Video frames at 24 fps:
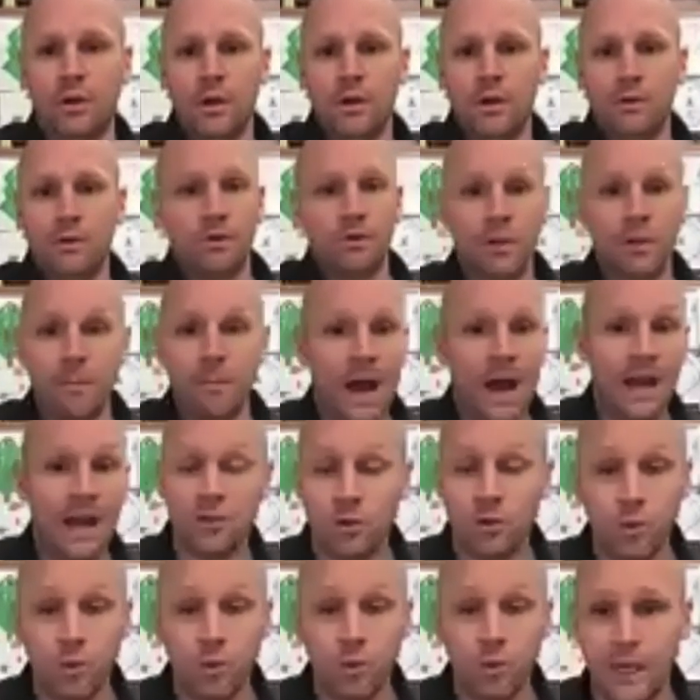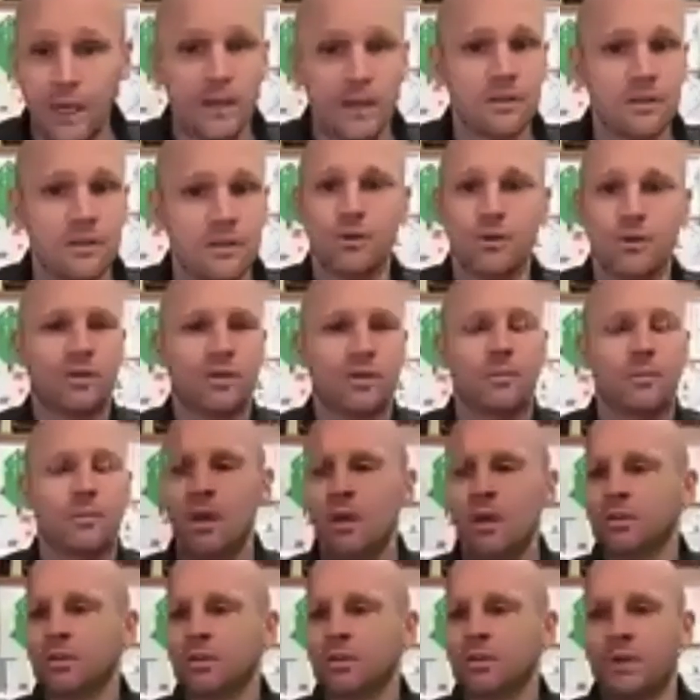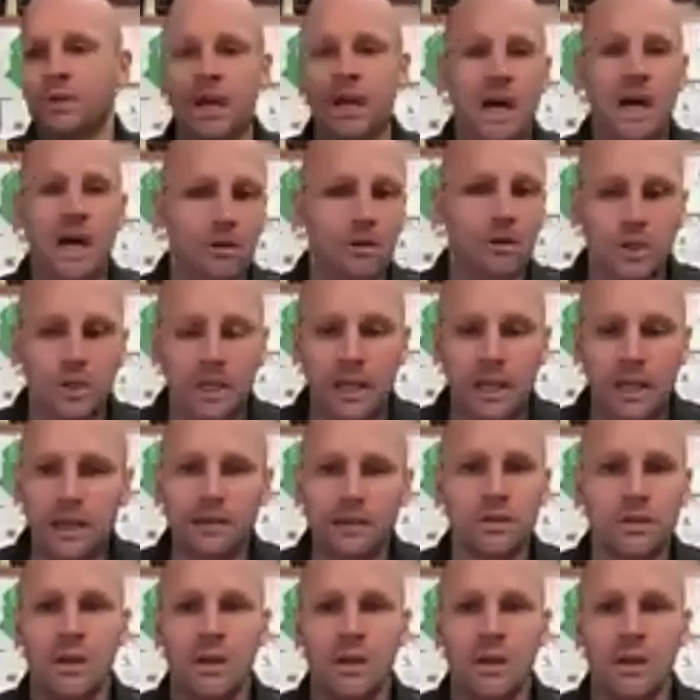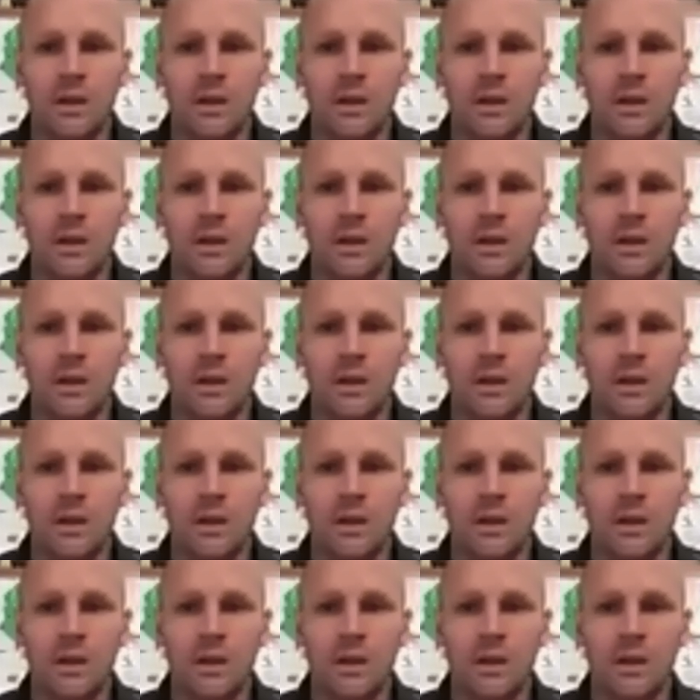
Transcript: There's some high school kids and there's some some college kids